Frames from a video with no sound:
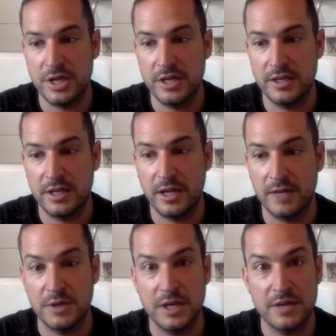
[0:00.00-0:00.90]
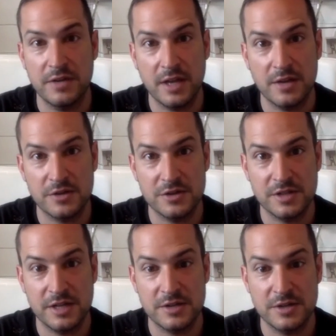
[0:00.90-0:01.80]
it. Uh, if you need anything else, just
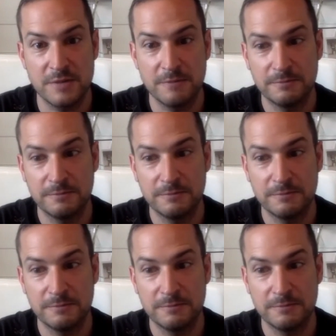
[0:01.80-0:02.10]
let us know.